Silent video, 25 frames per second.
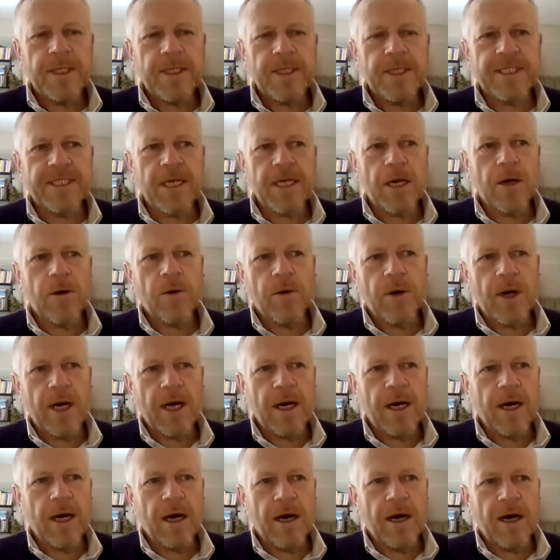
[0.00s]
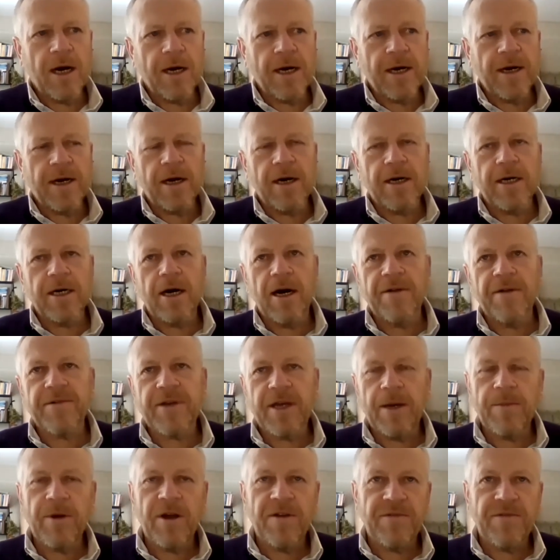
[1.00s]
So I've
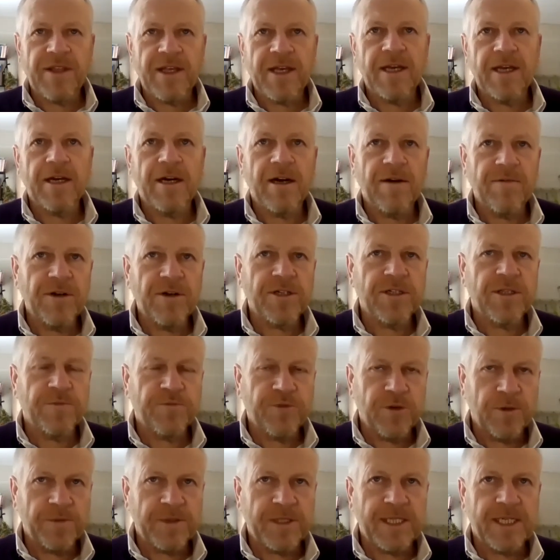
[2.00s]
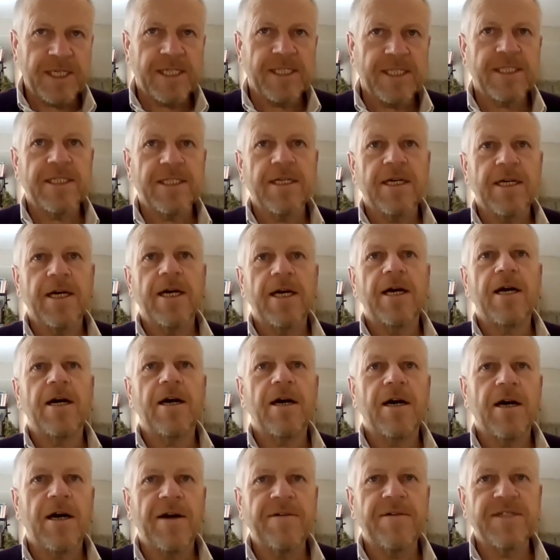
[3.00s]
come over there. I've looked at the properties.
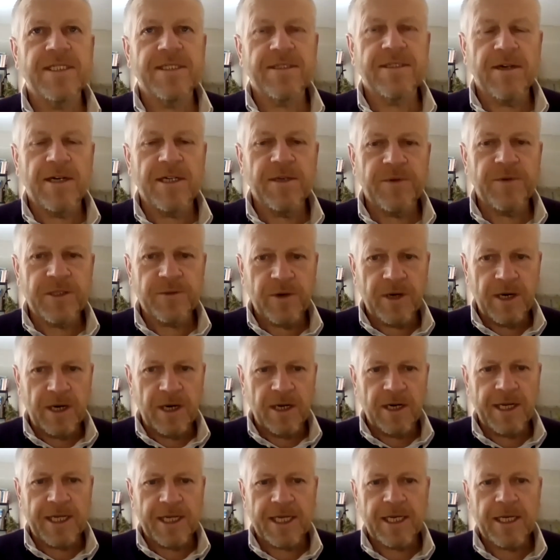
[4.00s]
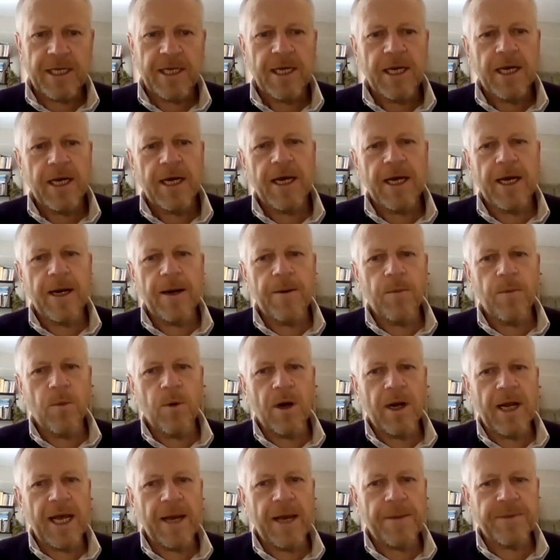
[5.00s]
I've decided which one I like.
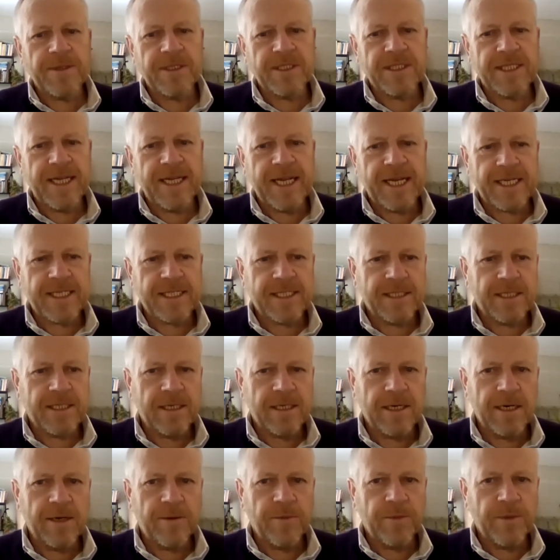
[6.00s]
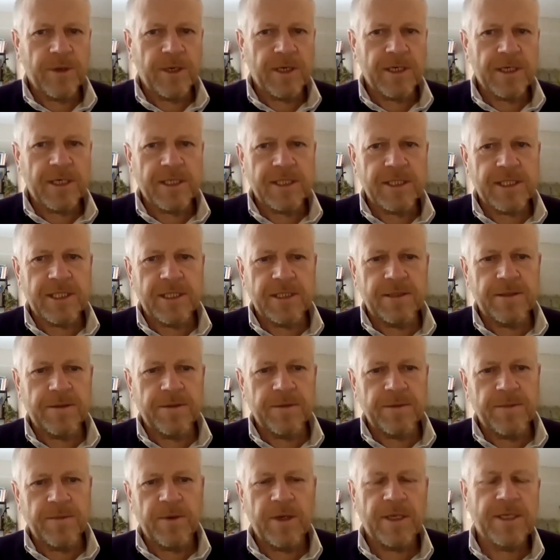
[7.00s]
What happens next? When
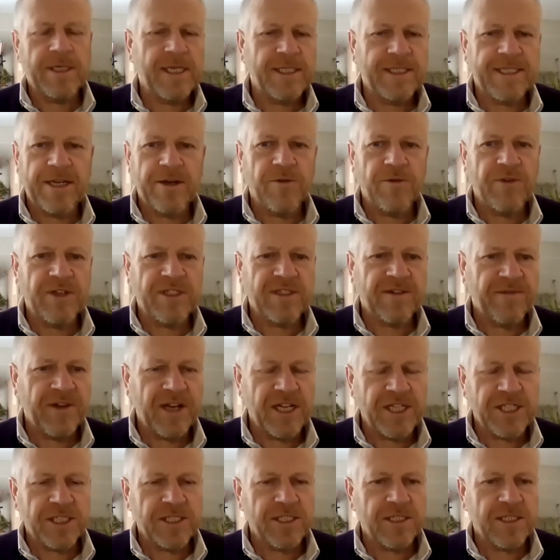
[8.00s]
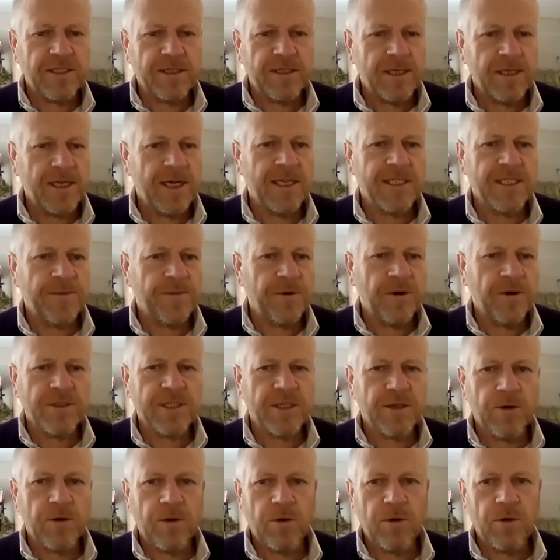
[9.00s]
is there a reservation
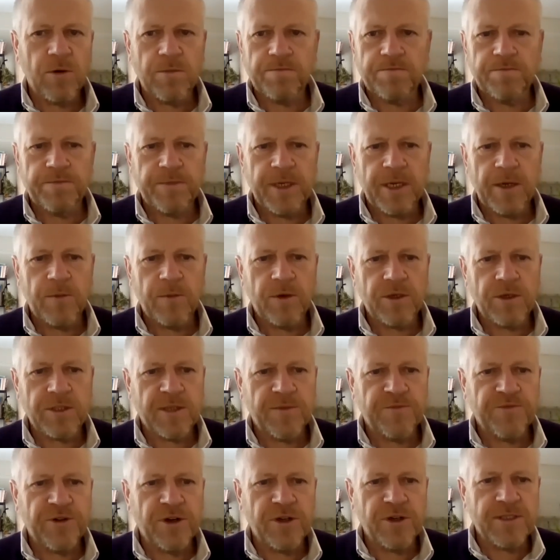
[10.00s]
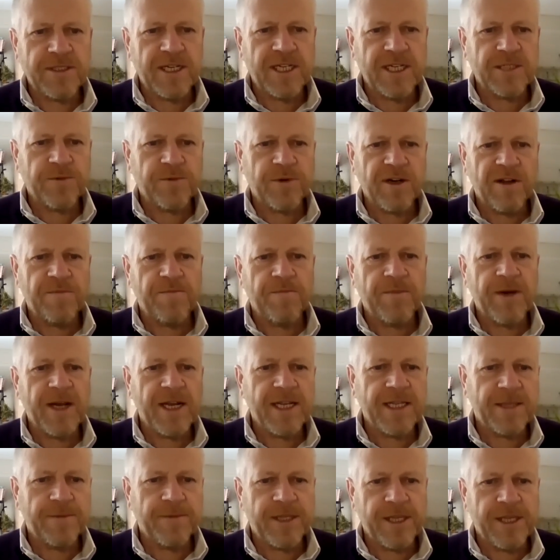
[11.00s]
deposit, or what's the process when I've
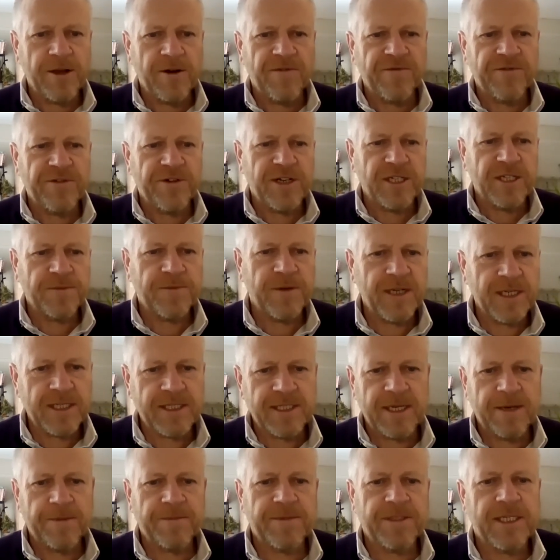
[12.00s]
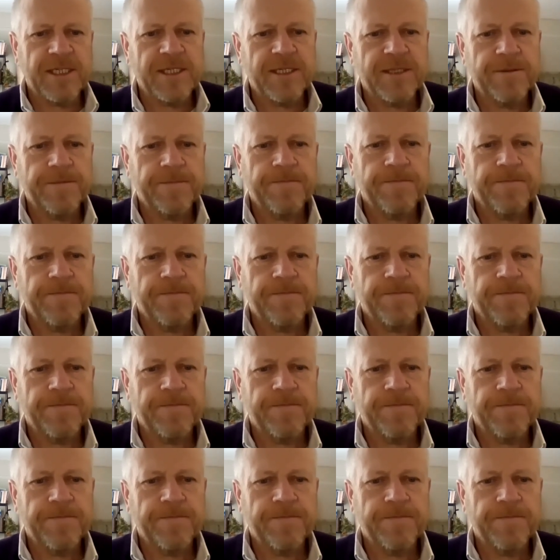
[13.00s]
made the offer and it's been accepted?